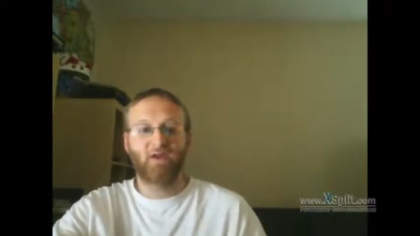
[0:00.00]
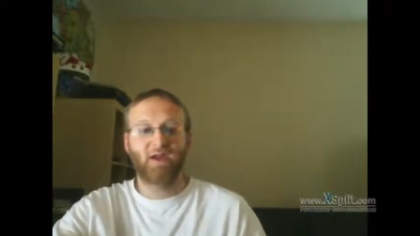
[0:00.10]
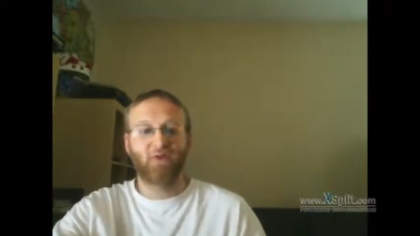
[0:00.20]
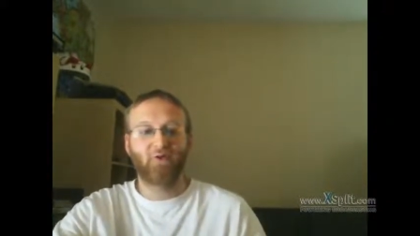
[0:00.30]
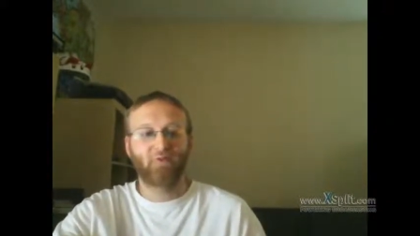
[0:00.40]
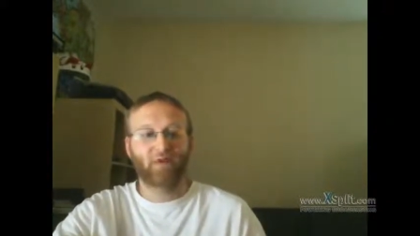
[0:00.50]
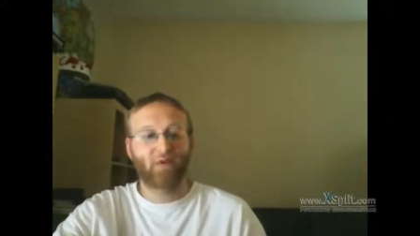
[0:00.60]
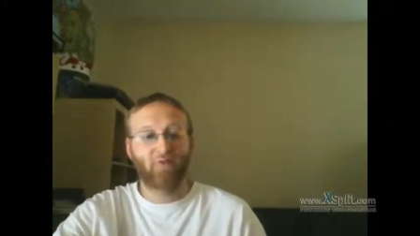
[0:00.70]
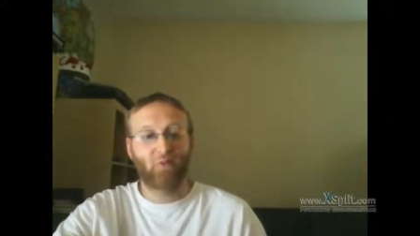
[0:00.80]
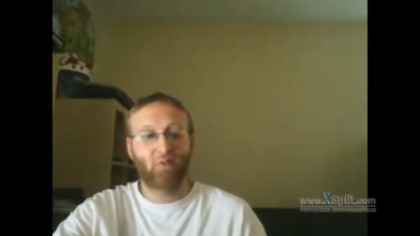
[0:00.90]
And don't forget
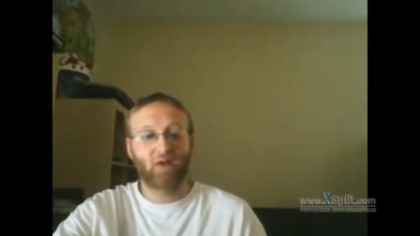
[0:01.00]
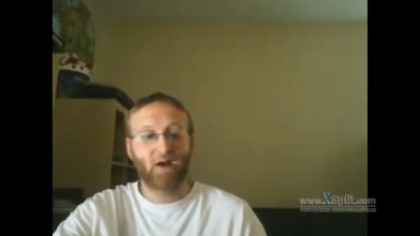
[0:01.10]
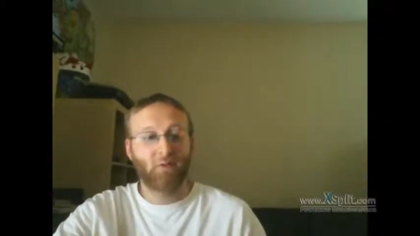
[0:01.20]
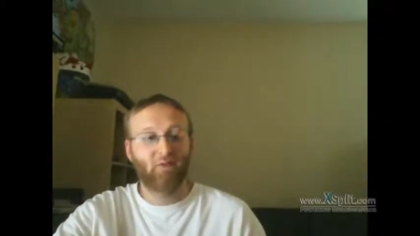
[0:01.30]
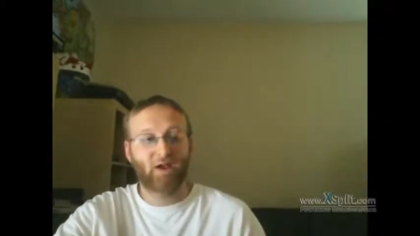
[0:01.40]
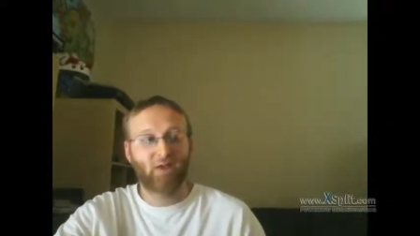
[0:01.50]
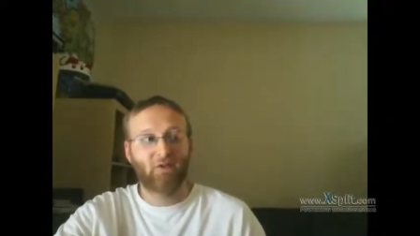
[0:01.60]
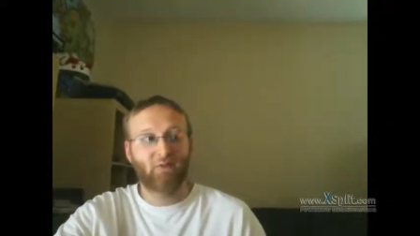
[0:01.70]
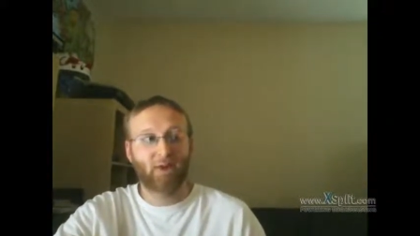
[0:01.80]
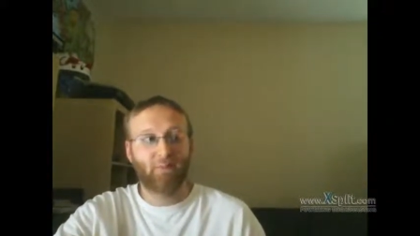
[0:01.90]
to subscribe so you can
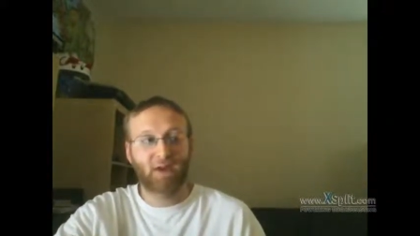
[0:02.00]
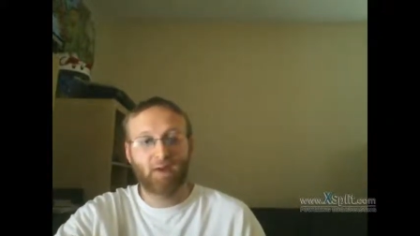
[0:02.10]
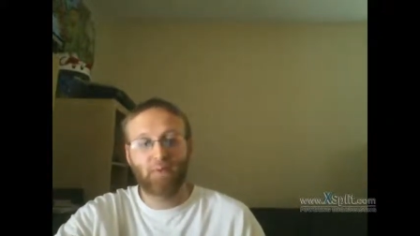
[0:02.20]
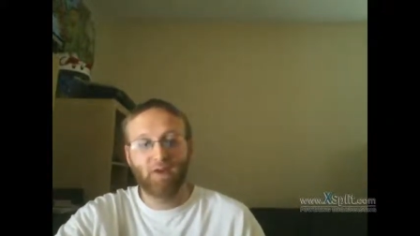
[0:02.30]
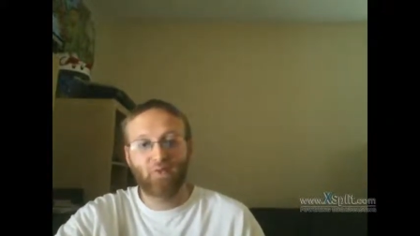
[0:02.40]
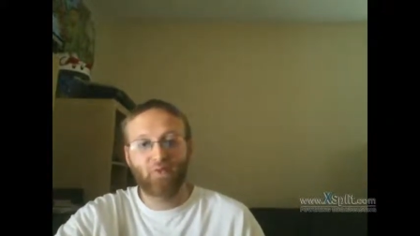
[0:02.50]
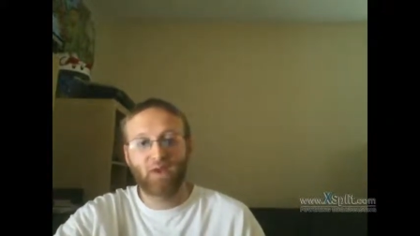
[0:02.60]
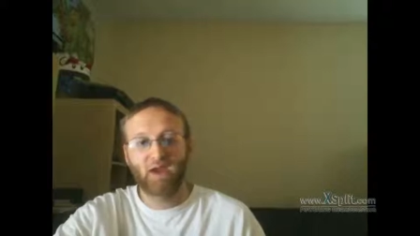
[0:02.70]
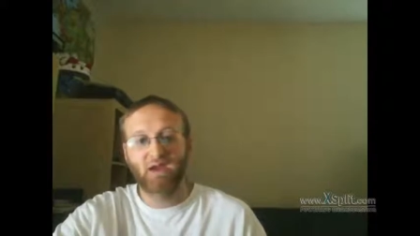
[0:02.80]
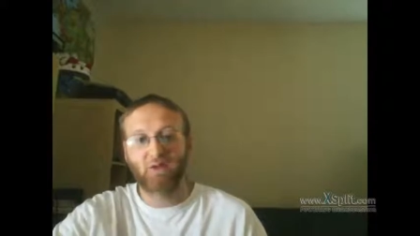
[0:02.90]
see what I pick up next
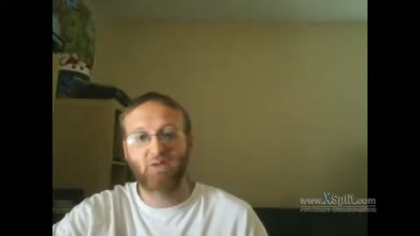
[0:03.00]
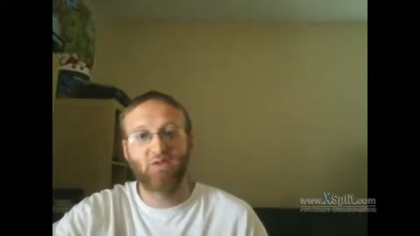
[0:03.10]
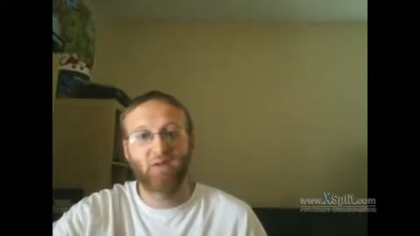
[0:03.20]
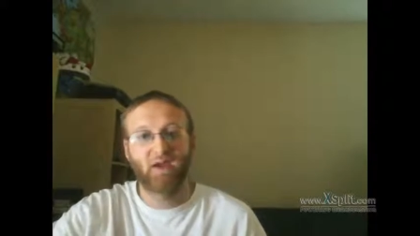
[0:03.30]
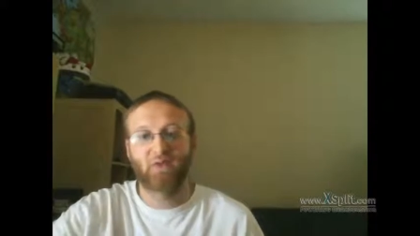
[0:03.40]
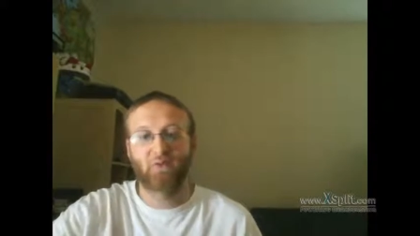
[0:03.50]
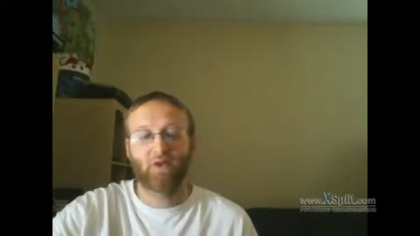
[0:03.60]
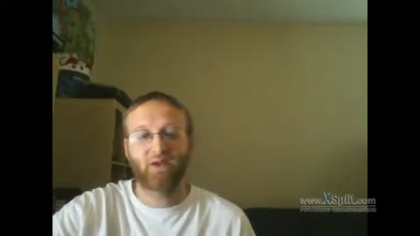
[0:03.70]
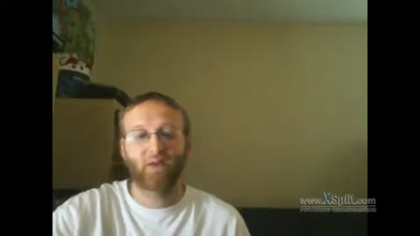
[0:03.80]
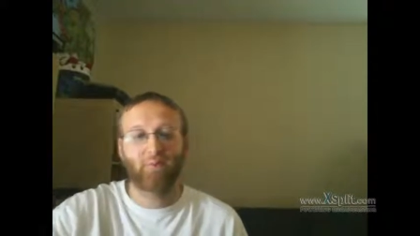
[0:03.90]
week or 2 weeks or
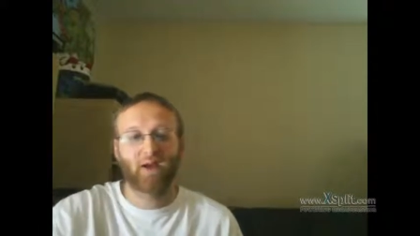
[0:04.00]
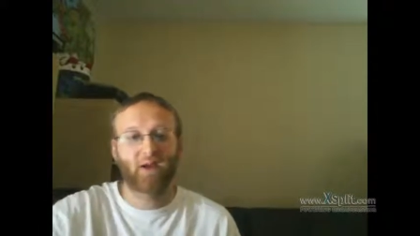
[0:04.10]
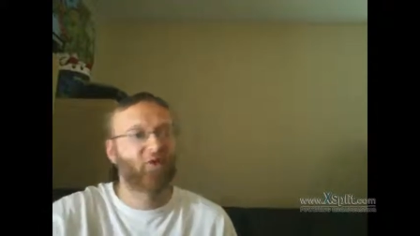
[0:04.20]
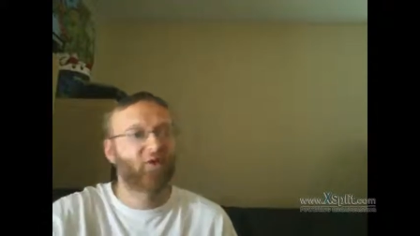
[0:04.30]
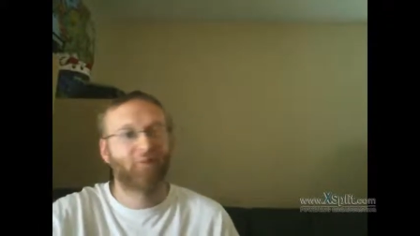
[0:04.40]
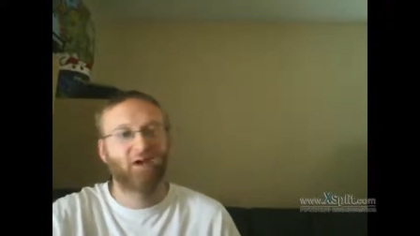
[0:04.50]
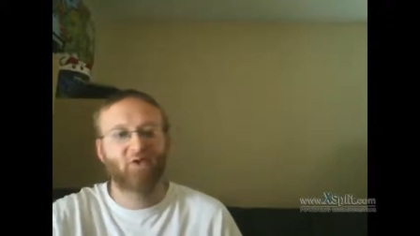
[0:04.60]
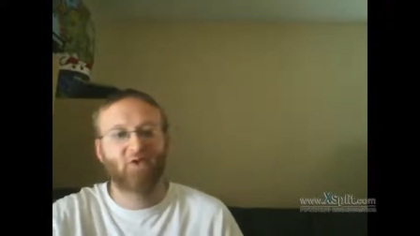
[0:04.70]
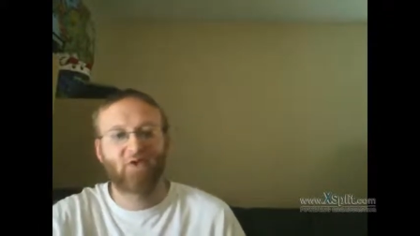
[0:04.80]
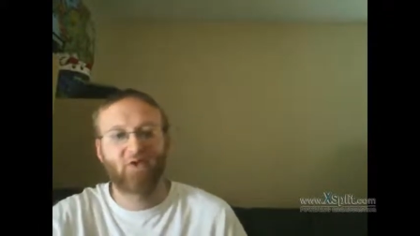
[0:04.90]
whenever I pick up something
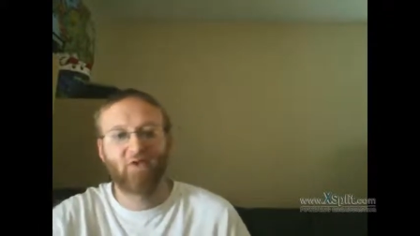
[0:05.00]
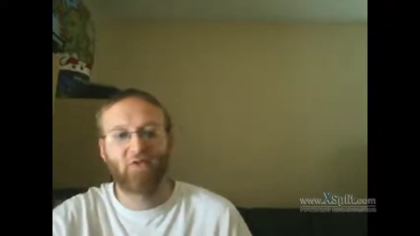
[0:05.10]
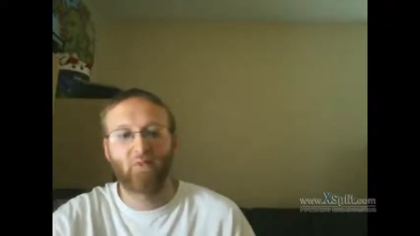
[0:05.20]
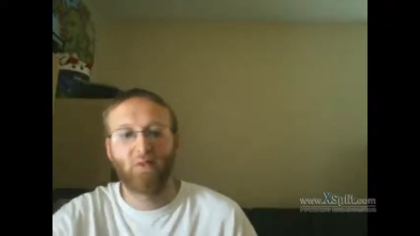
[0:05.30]
else that's awesome.